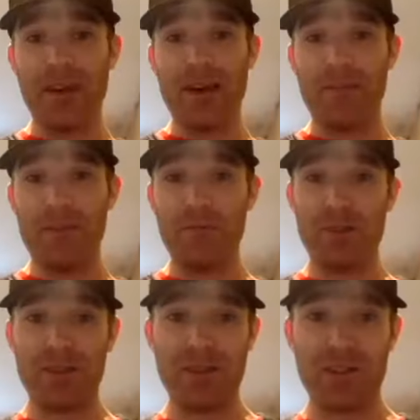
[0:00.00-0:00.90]
be
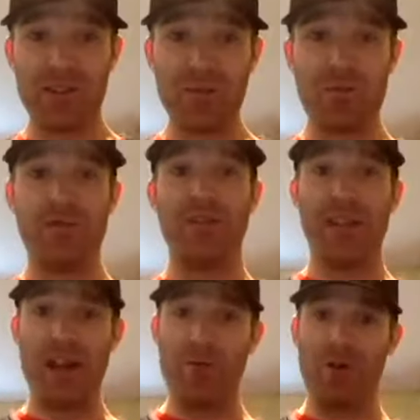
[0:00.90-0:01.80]
with the Super
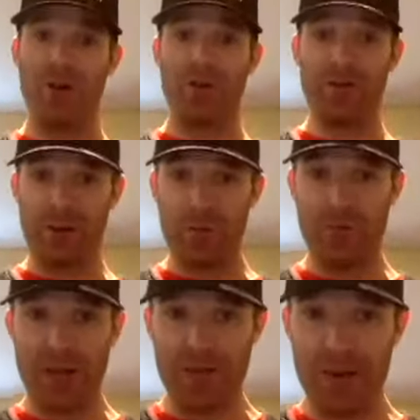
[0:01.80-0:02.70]
Affiliate Network, the
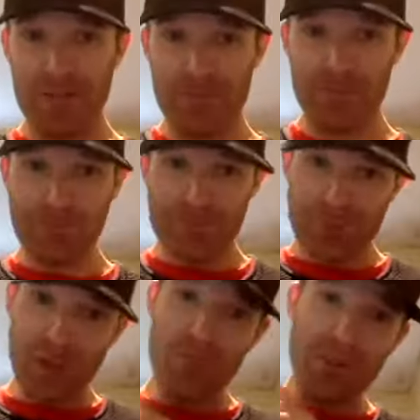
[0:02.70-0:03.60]
company I'm in.
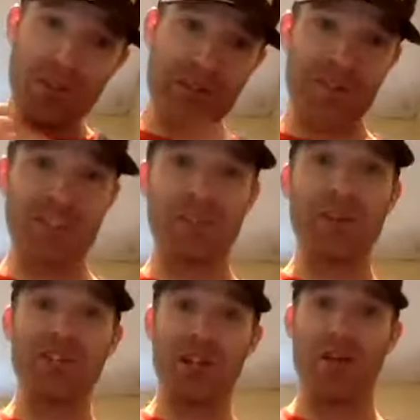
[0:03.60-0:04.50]
But this is a
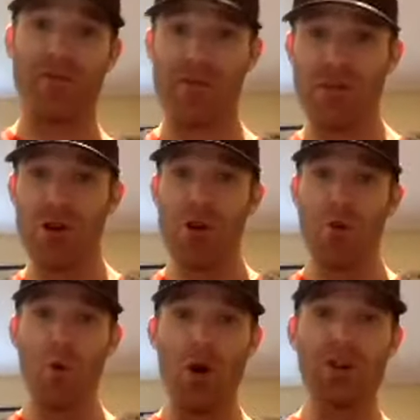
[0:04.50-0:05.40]
special offer,
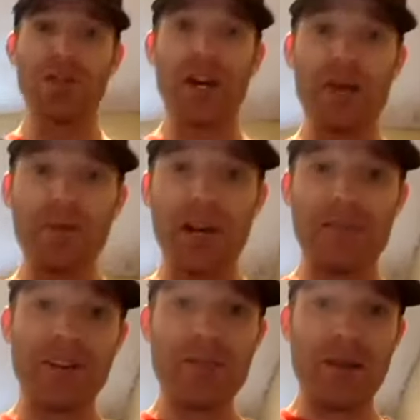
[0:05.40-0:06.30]
$1
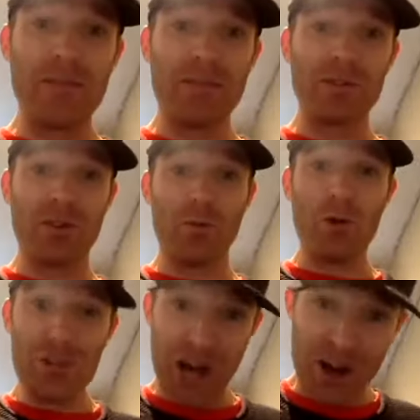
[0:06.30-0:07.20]
lifetime membership,
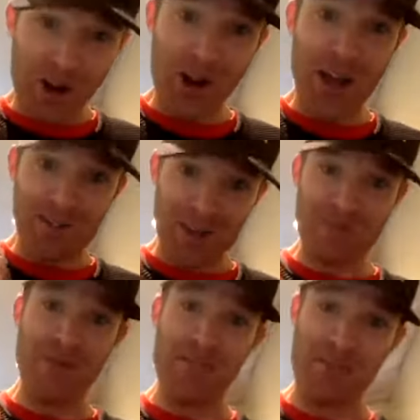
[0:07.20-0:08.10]
$1
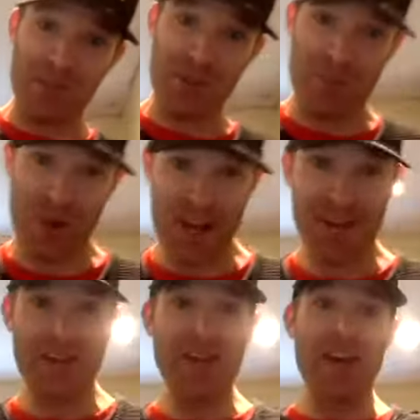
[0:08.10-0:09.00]
lifetime membership, right?
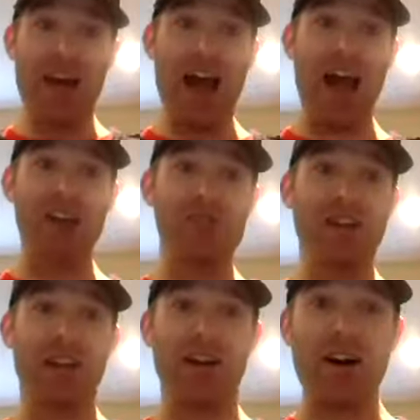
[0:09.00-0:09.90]
And you
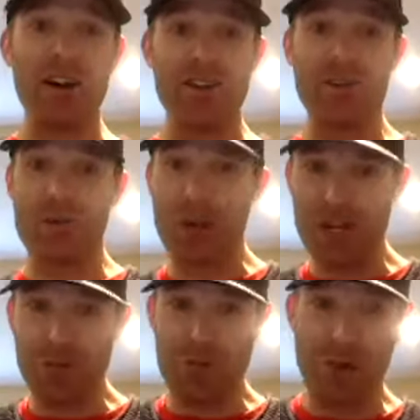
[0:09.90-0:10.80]
get an awesome
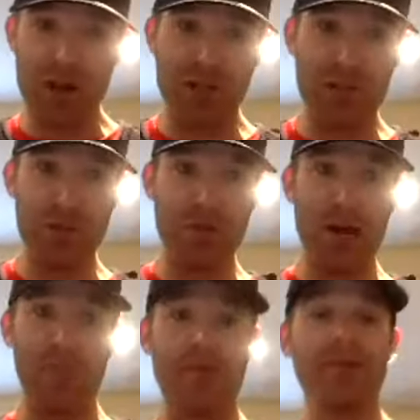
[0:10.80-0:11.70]
21 module
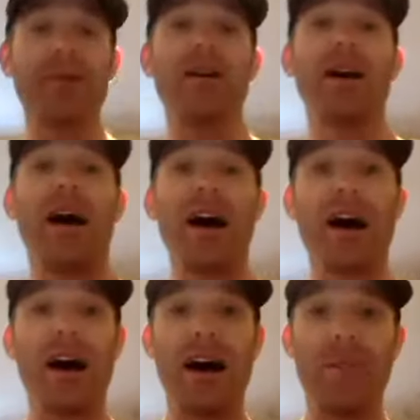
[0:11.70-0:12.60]
bootcamp,
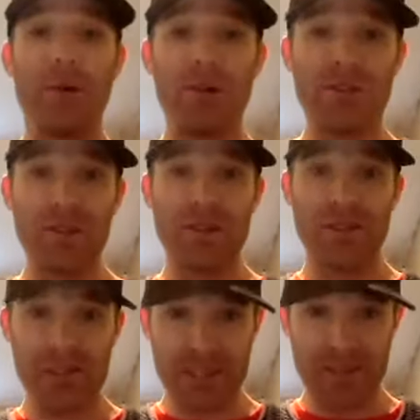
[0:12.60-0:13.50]
a personal
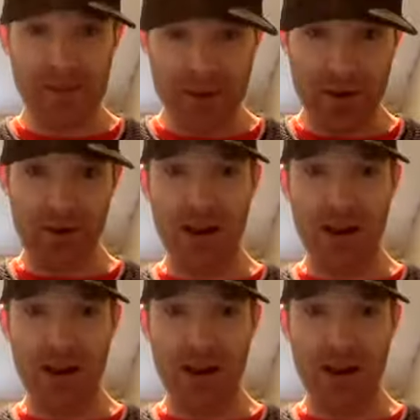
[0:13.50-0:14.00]
six-figure